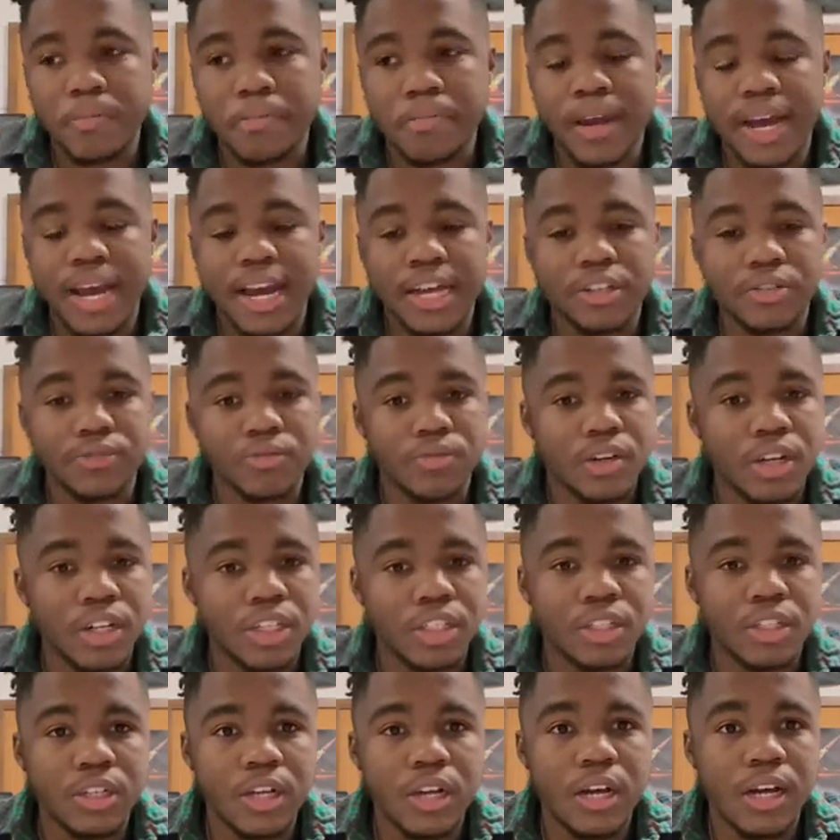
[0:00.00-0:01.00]
Pass
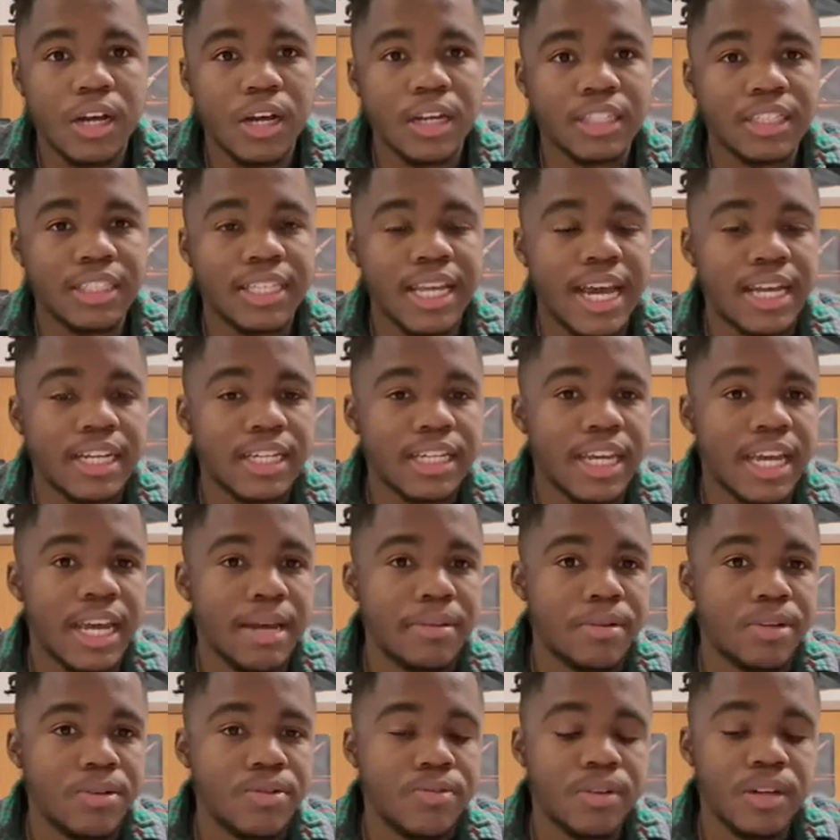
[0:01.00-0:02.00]
rush sacked
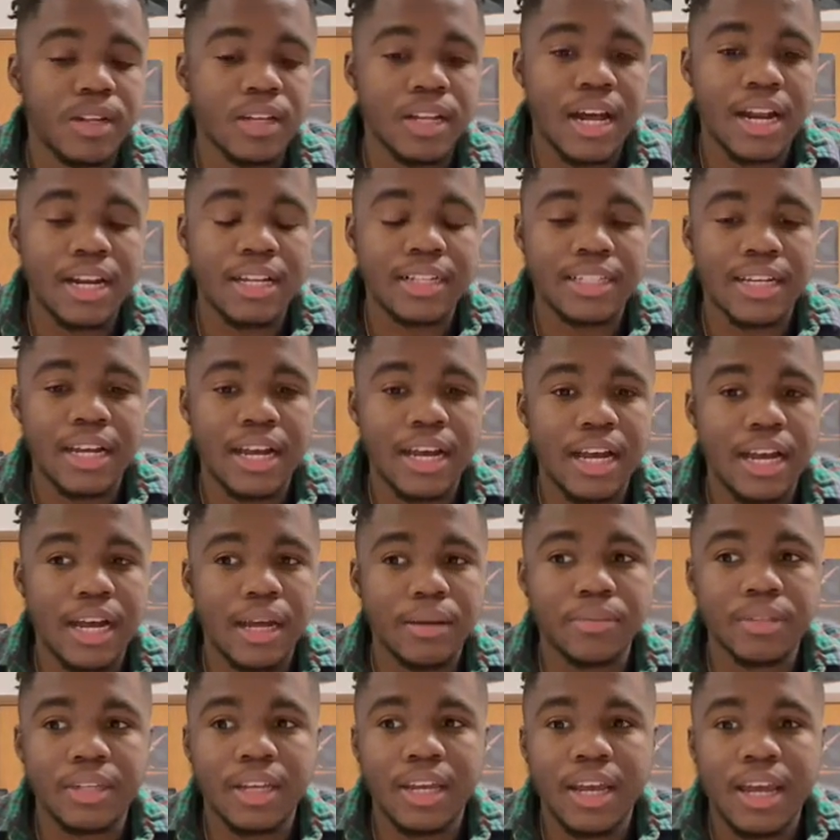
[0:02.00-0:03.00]
Cam Newton a lot of
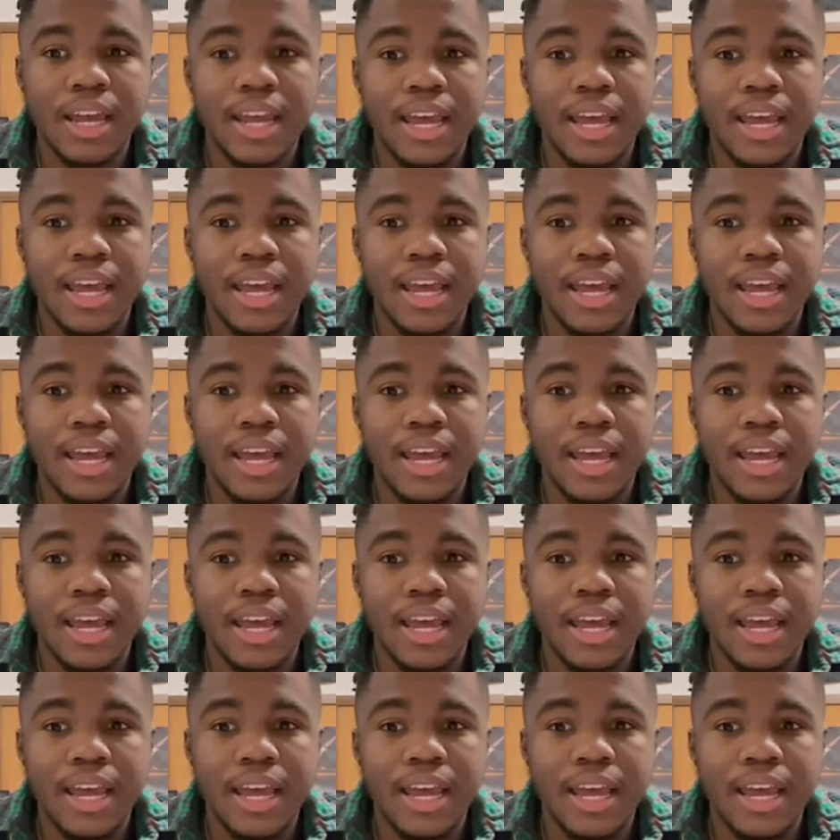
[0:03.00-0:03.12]
times.